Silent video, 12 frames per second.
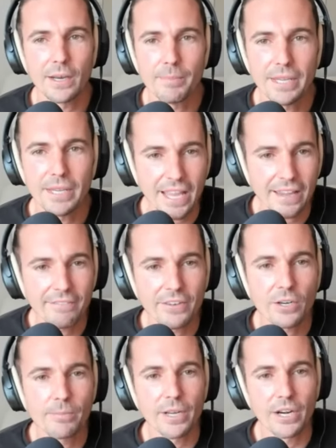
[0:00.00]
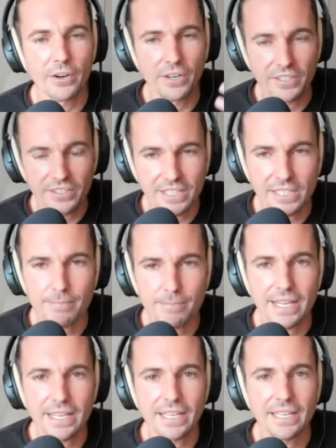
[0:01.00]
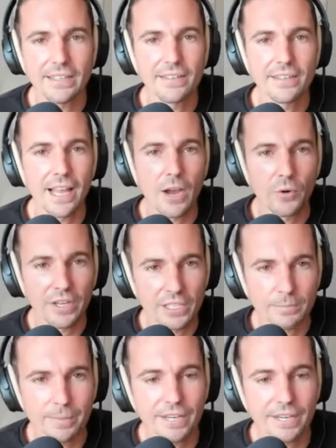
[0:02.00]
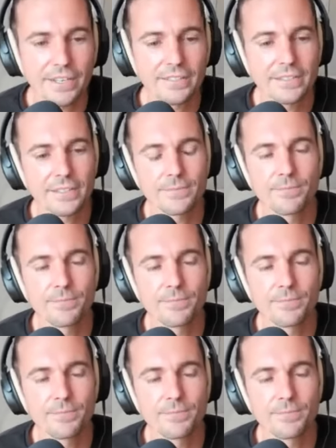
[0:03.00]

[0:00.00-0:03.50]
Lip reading: behavior, but our decision-making, our experience?